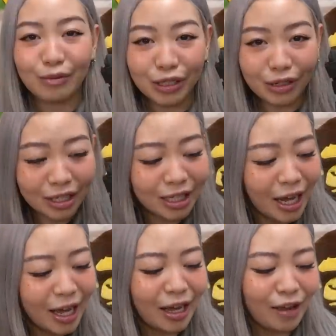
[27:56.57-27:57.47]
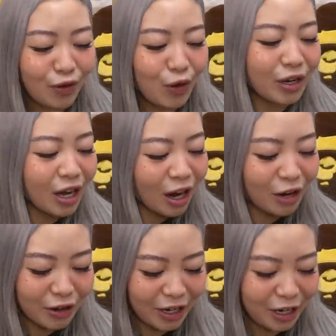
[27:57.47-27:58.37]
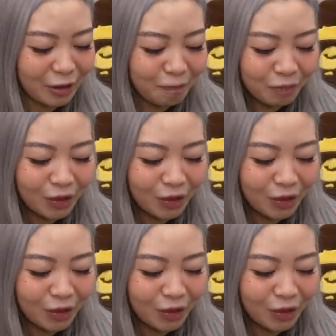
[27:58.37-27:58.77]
I'm just gonna say, if you're in a hurry,